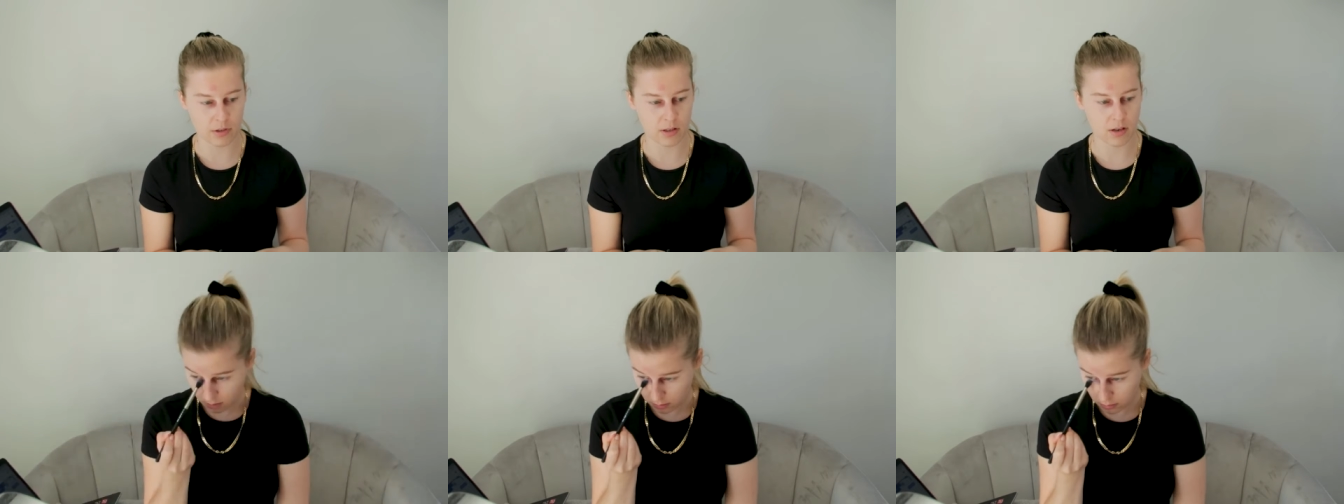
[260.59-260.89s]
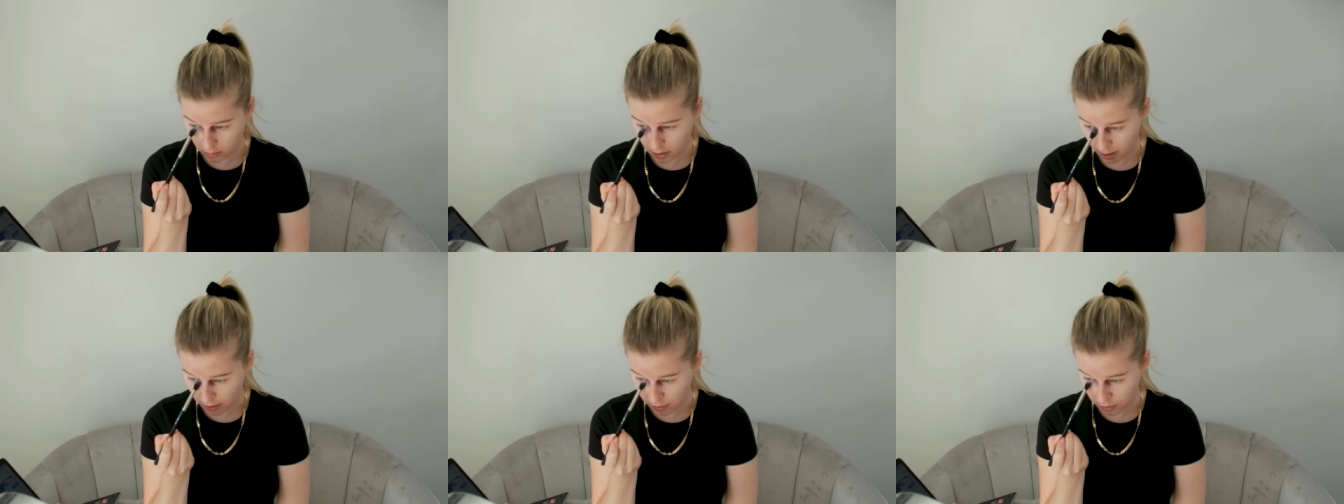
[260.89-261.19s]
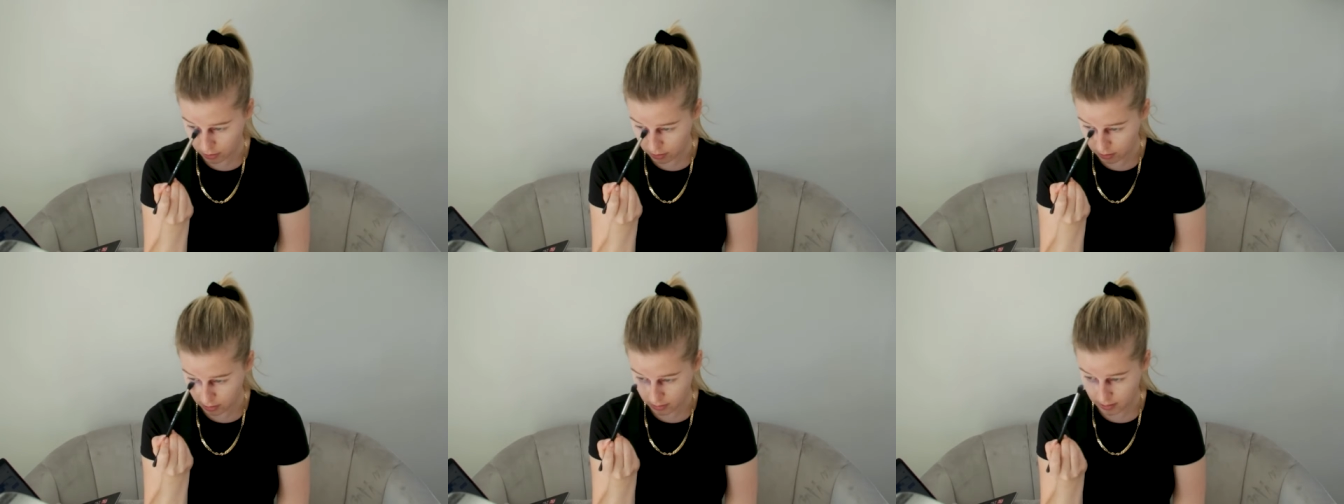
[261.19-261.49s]
So yeah, I
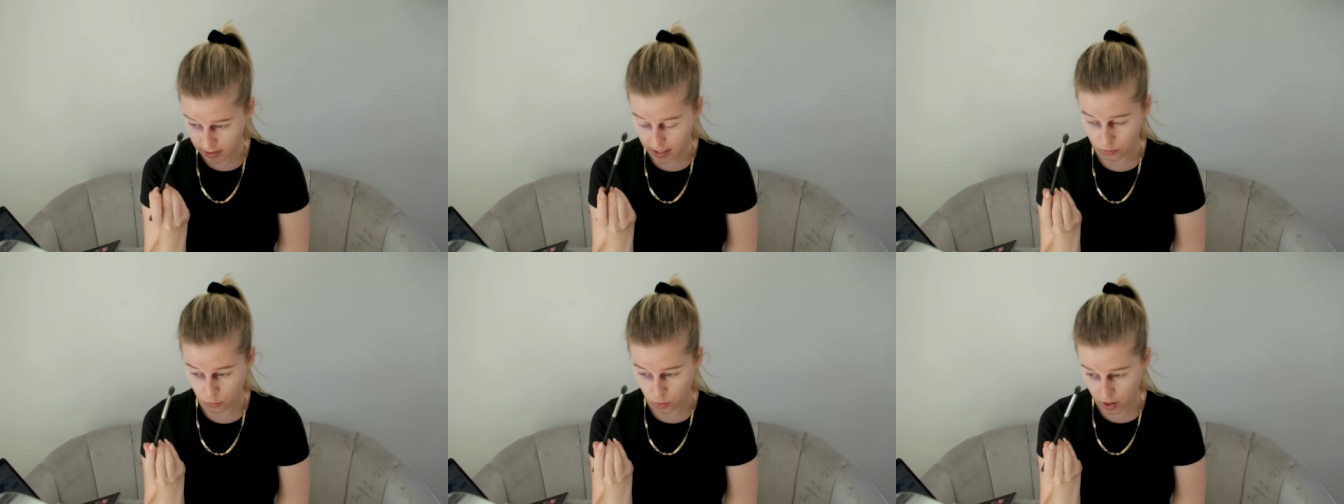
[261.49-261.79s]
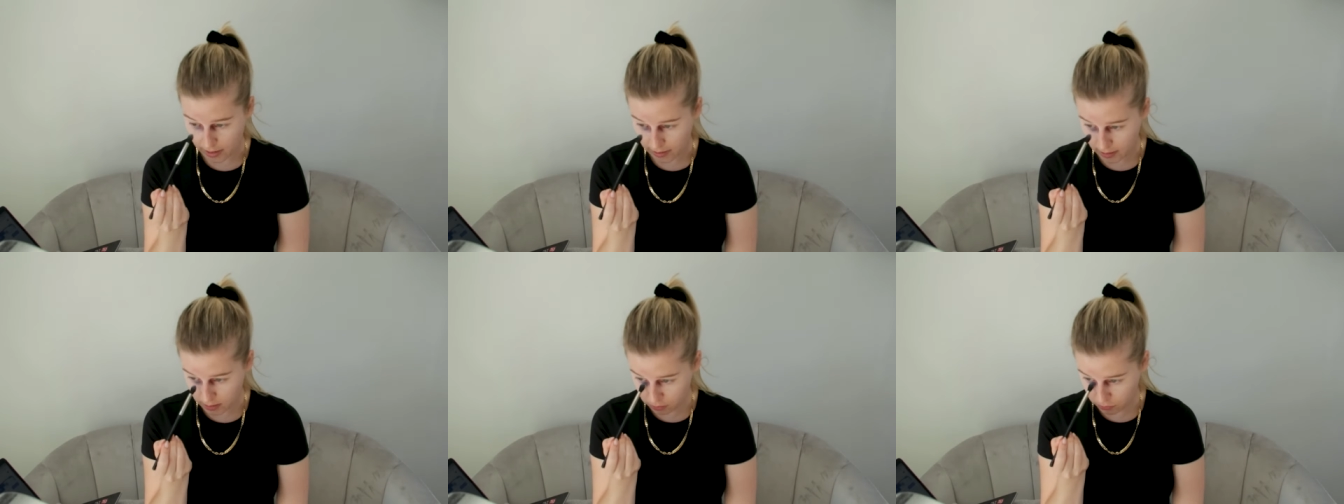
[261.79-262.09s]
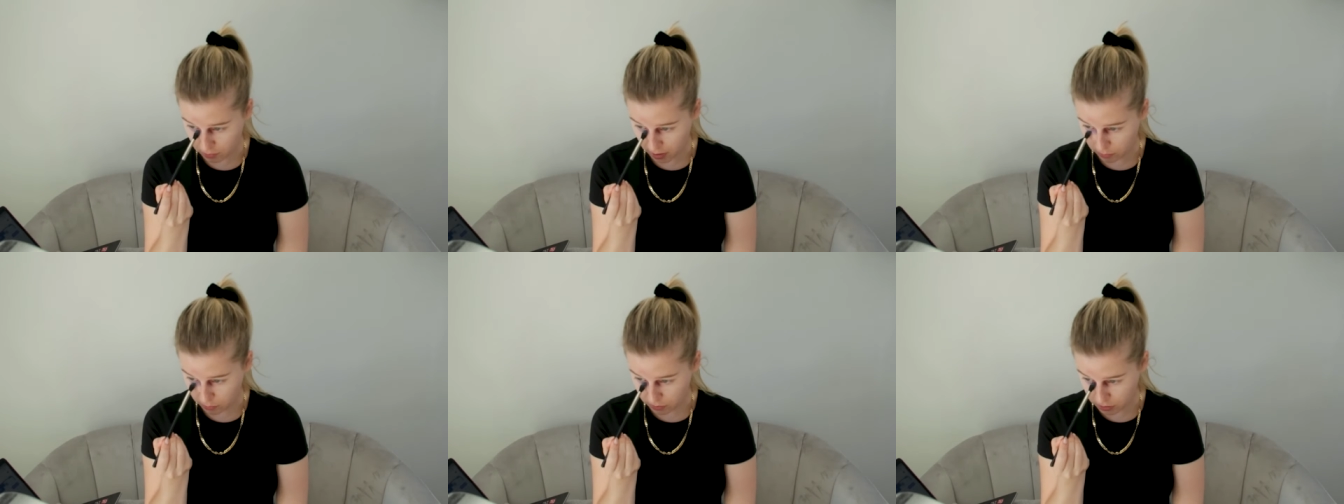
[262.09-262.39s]
couldn't understand why this
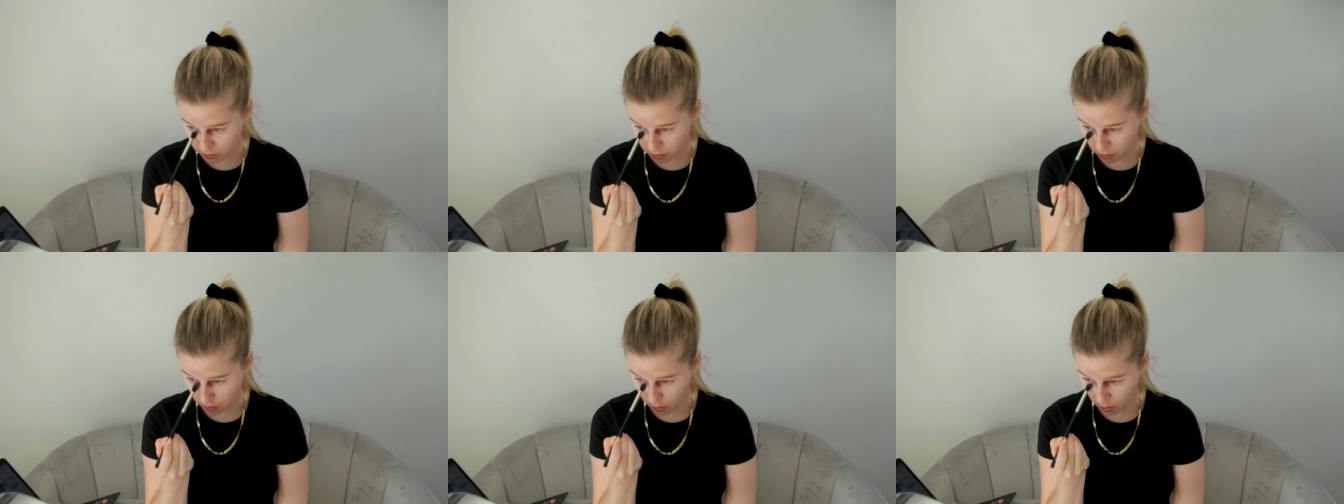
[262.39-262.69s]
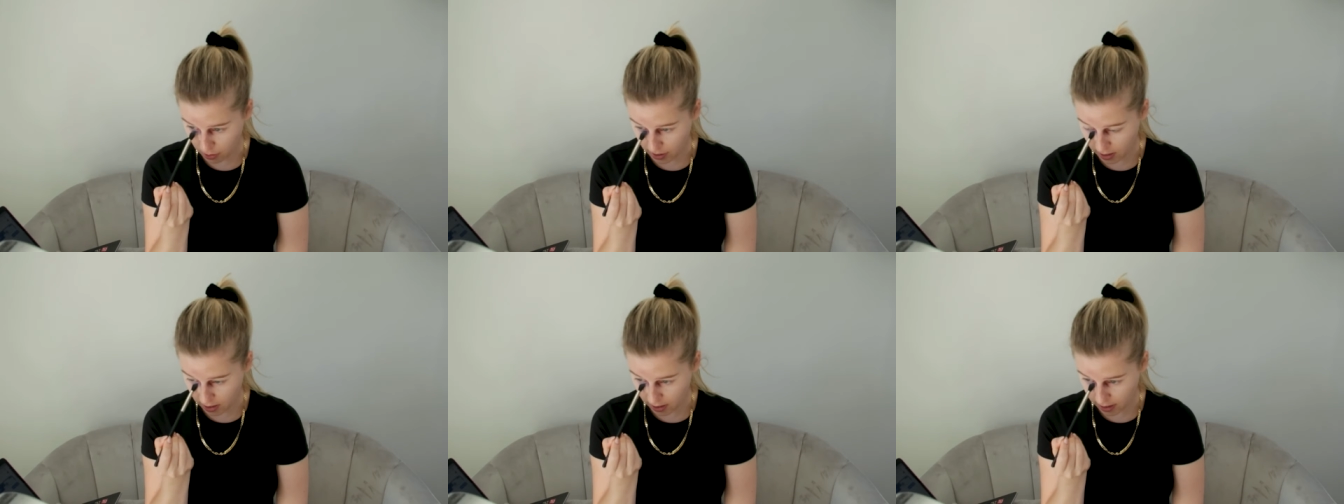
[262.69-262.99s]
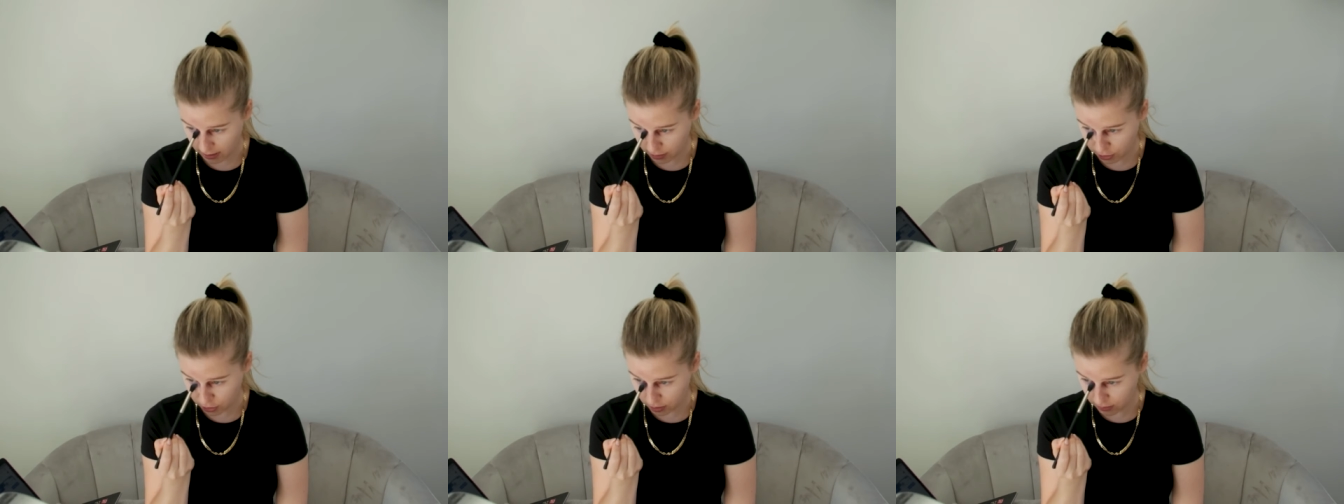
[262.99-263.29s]
grade was so low, and I,
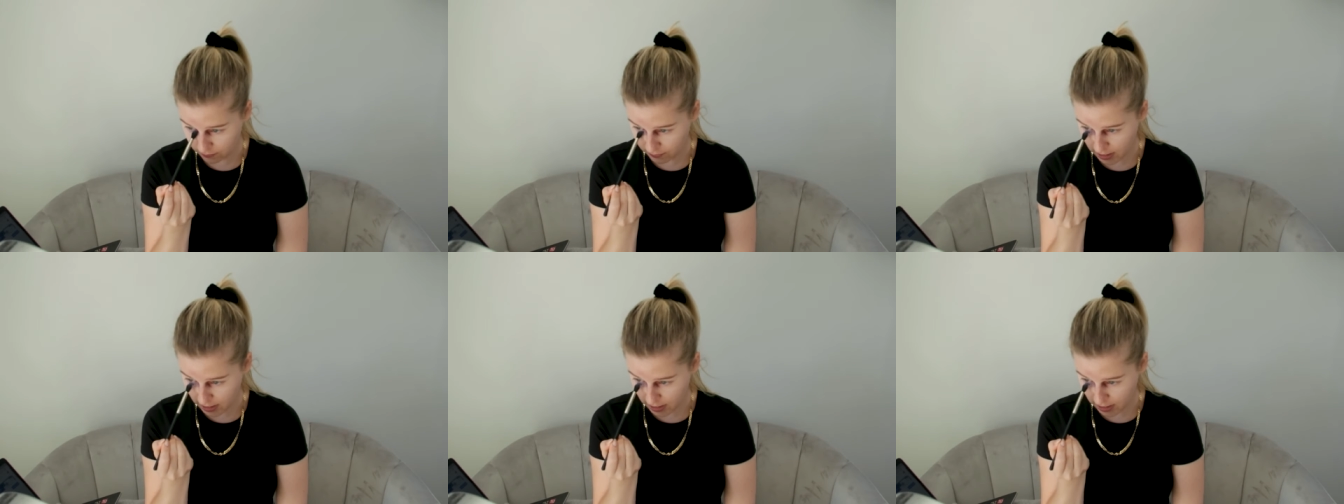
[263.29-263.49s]
I should have